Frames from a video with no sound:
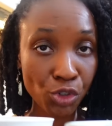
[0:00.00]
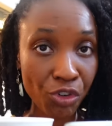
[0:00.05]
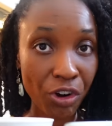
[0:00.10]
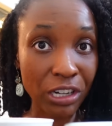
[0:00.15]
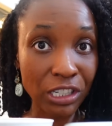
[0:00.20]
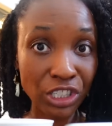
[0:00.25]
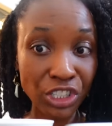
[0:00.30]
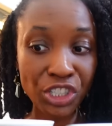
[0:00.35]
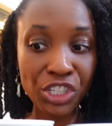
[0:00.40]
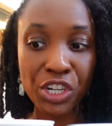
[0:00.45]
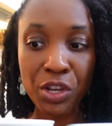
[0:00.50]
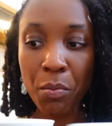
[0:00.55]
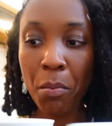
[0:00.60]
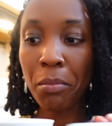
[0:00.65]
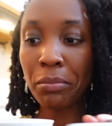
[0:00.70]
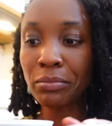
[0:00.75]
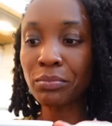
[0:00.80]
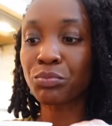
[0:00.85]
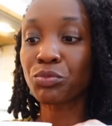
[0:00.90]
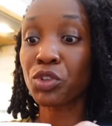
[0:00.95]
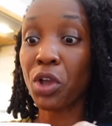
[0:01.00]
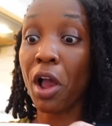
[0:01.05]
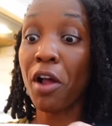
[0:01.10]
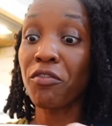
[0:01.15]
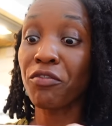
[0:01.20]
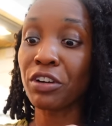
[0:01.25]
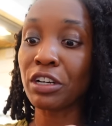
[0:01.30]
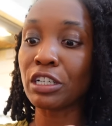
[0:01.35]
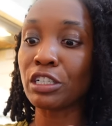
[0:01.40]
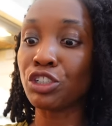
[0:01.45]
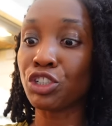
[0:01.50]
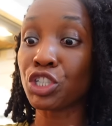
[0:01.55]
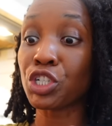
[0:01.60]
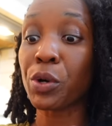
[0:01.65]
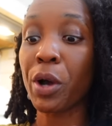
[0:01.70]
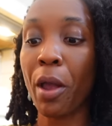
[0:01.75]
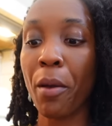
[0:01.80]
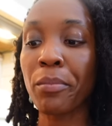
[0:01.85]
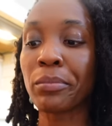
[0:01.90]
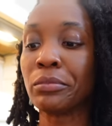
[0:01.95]
crunchy and very
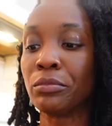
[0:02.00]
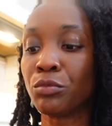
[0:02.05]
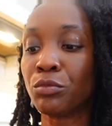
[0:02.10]
chewy.